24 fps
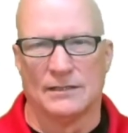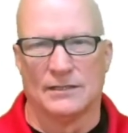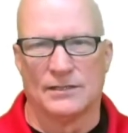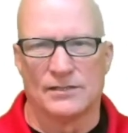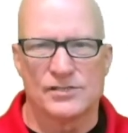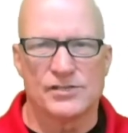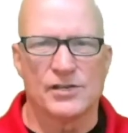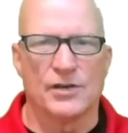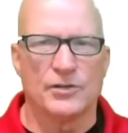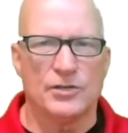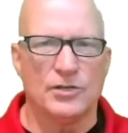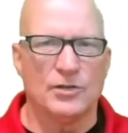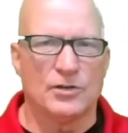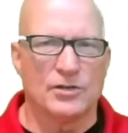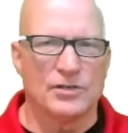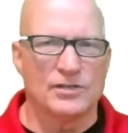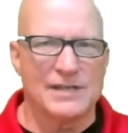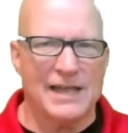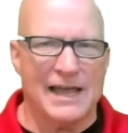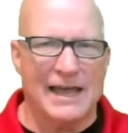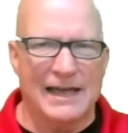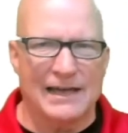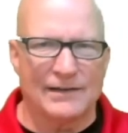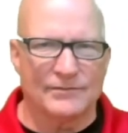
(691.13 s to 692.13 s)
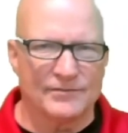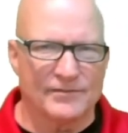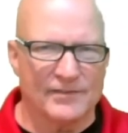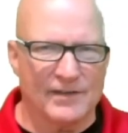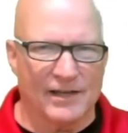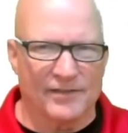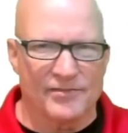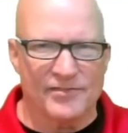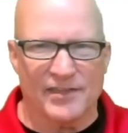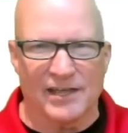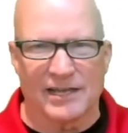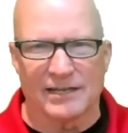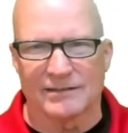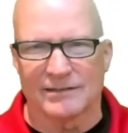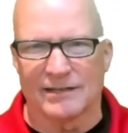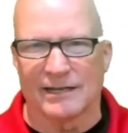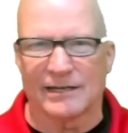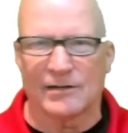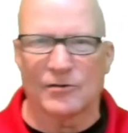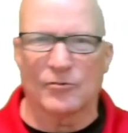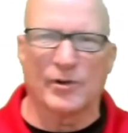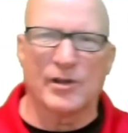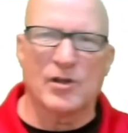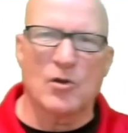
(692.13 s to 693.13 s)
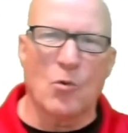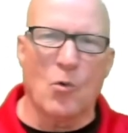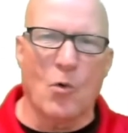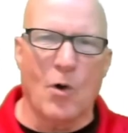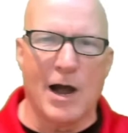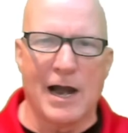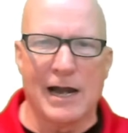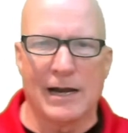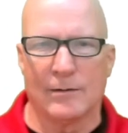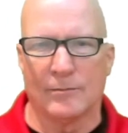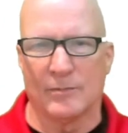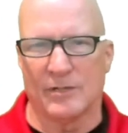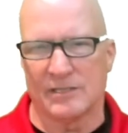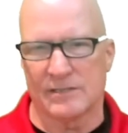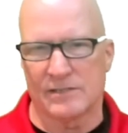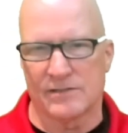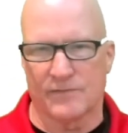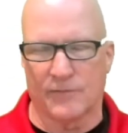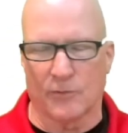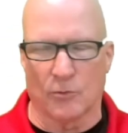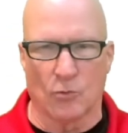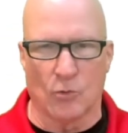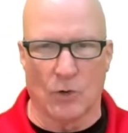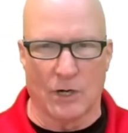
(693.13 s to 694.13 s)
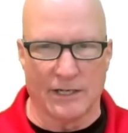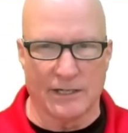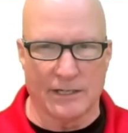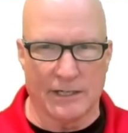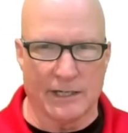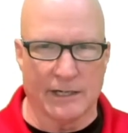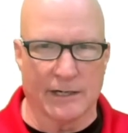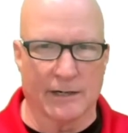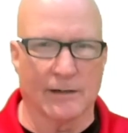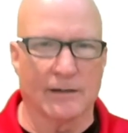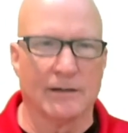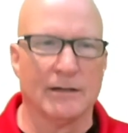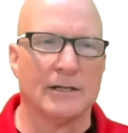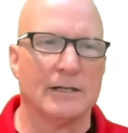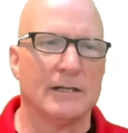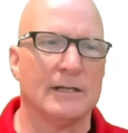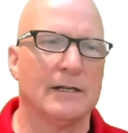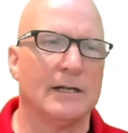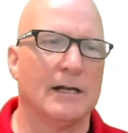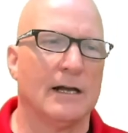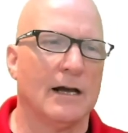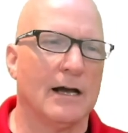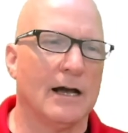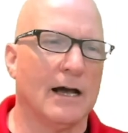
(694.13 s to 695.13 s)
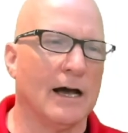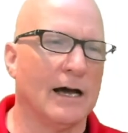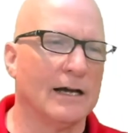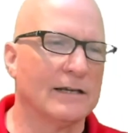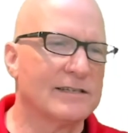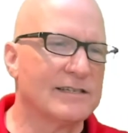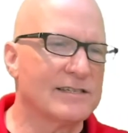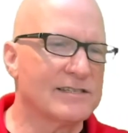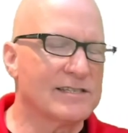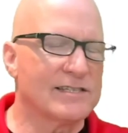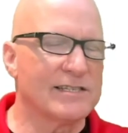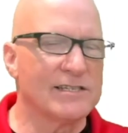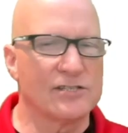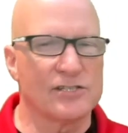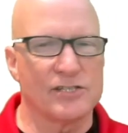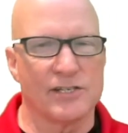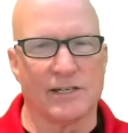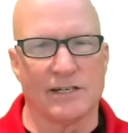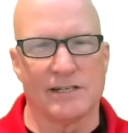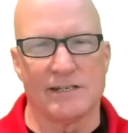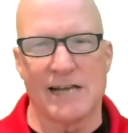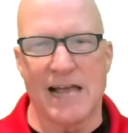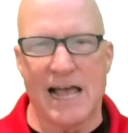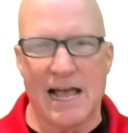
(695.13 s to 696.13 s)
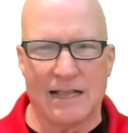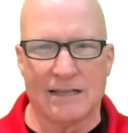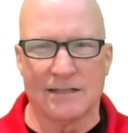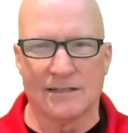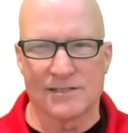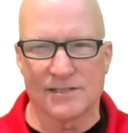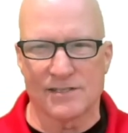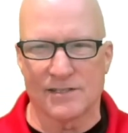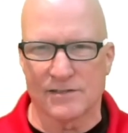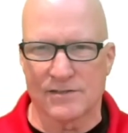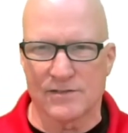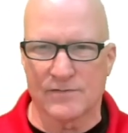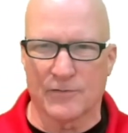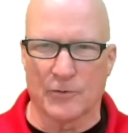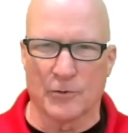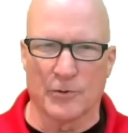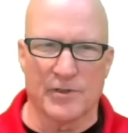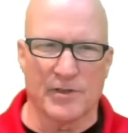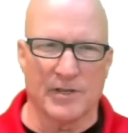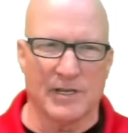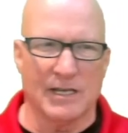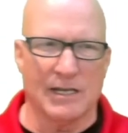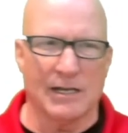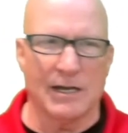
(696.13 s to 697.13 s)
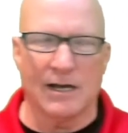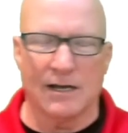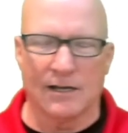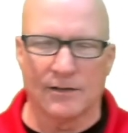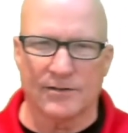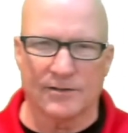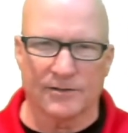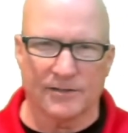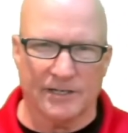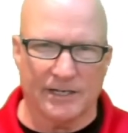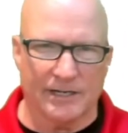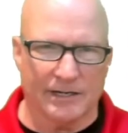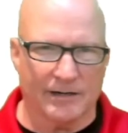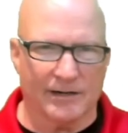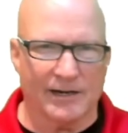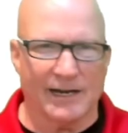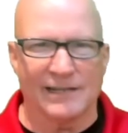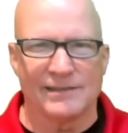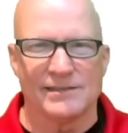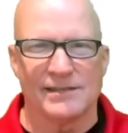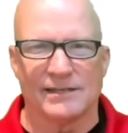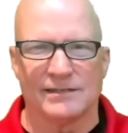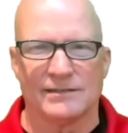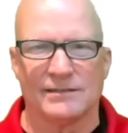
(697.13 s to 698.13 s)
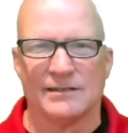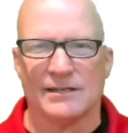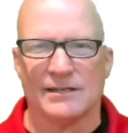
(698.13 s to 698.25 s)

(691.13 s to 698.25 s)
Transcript: So you could have a thing like requirements for one year uh, decision analysis for the other year, and then